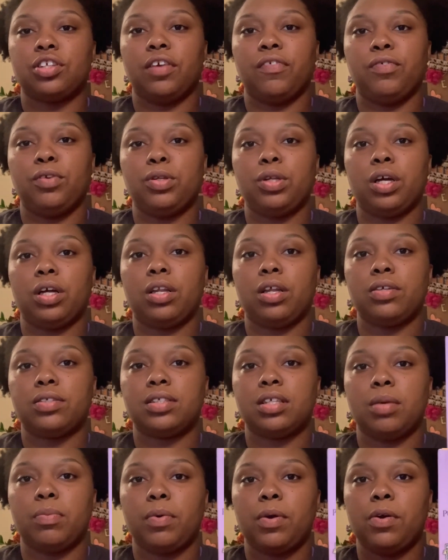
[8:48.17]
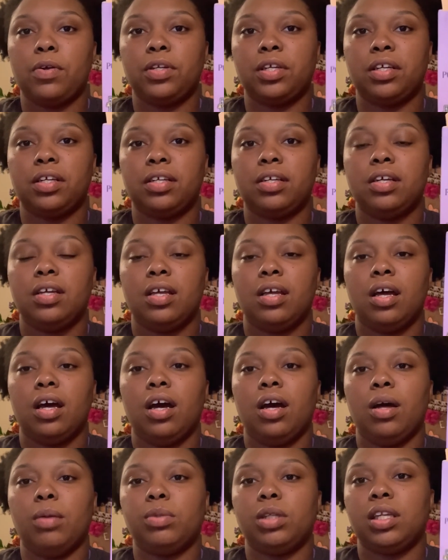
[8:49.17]
If you look close up on it,
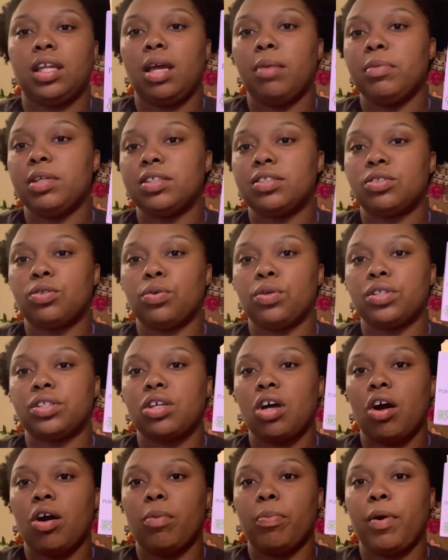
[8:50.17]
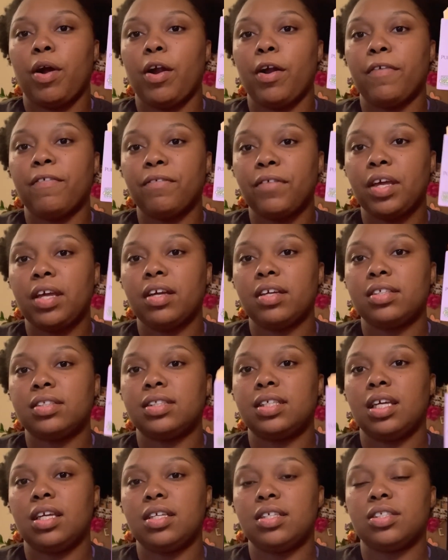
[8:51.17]
the name of the store is called Perfect
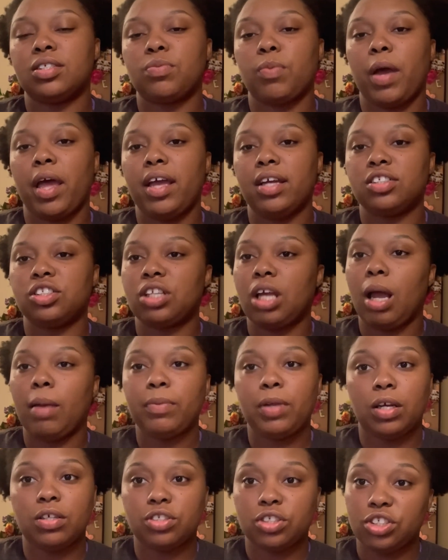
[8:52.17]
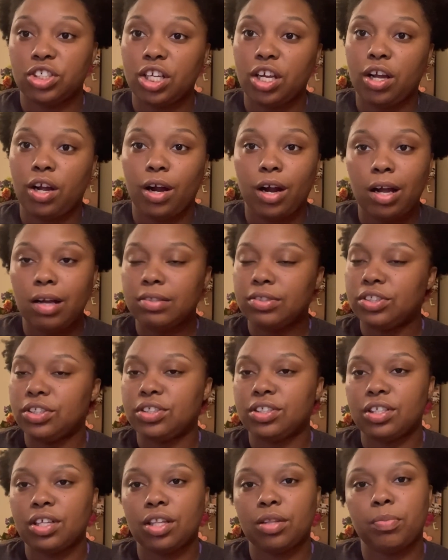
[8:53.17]
10 Swag Shop. Y'all should check her out.
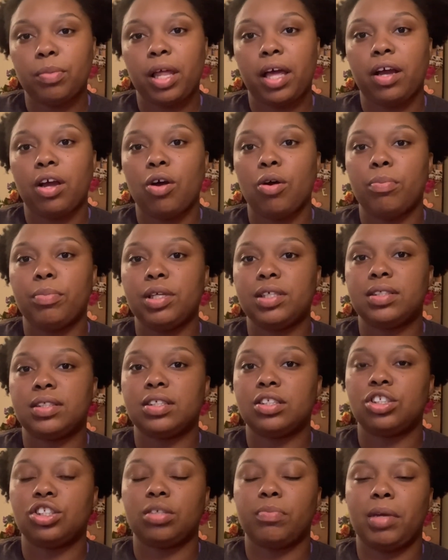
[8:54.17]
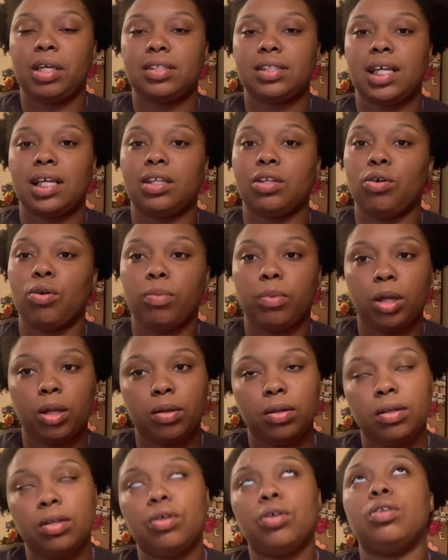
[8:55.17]
She's another Black-owned business. She makes like
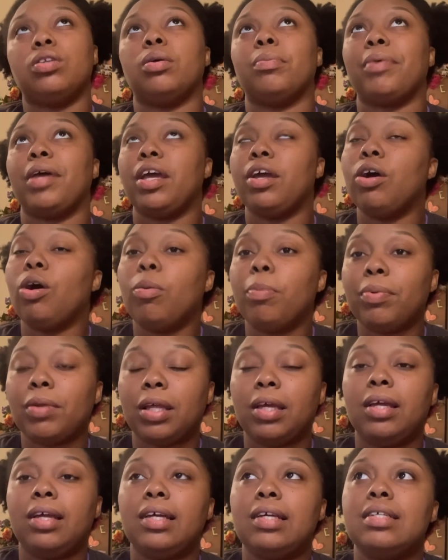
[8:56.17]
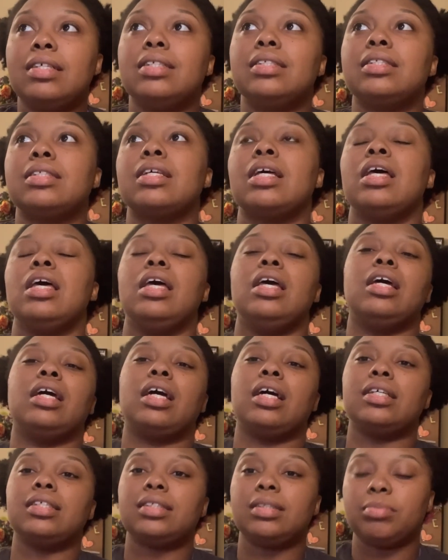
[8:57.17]
little lapel plans,
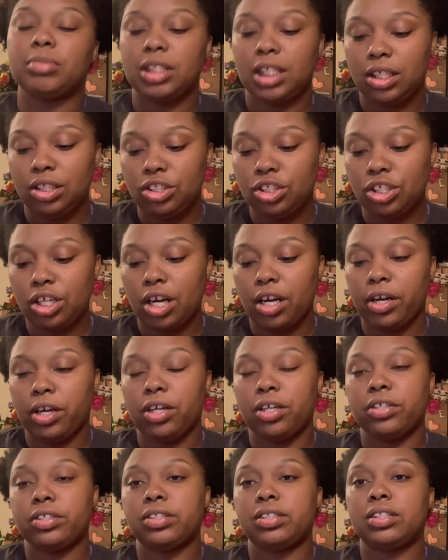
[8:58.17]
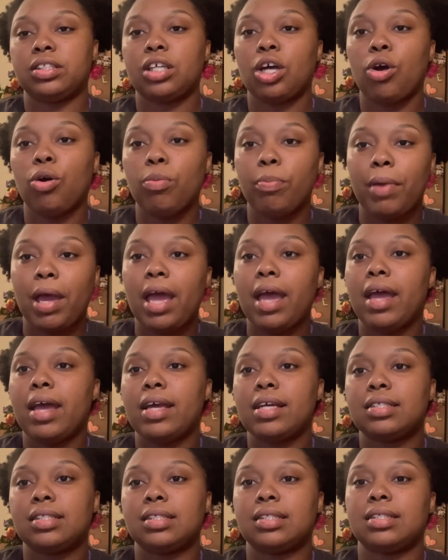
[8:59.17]
custom t-shirts, tote
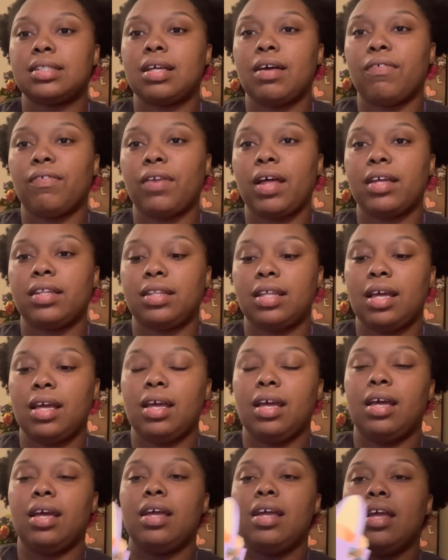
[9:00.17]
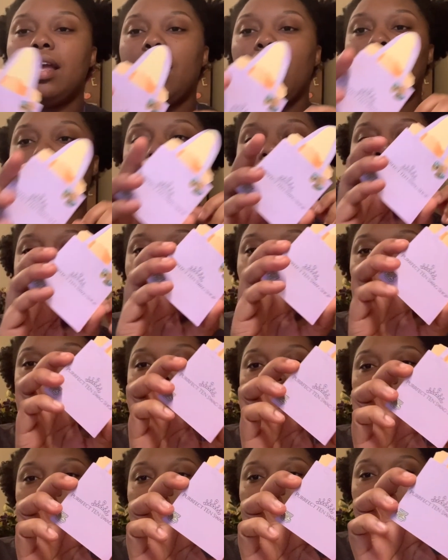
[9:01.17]
bags, and stuff like that. I really
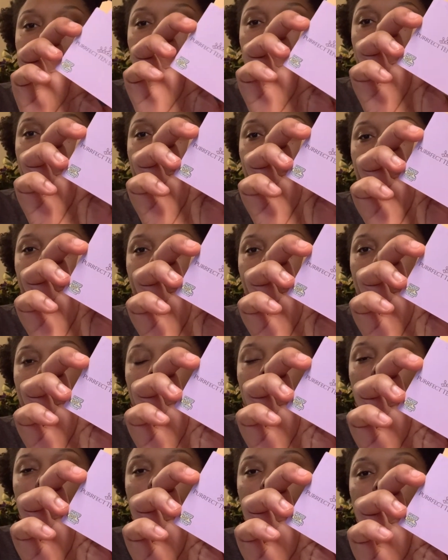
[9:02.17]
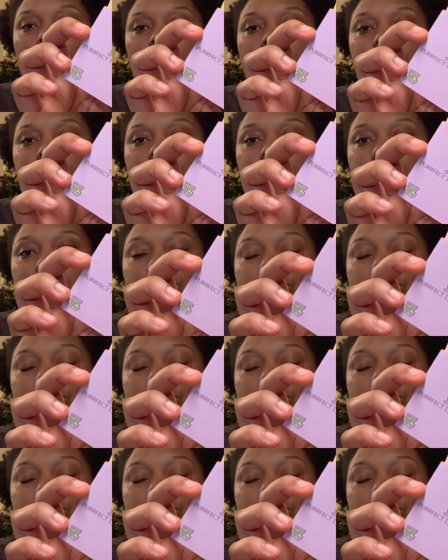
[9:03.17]
love these little cards.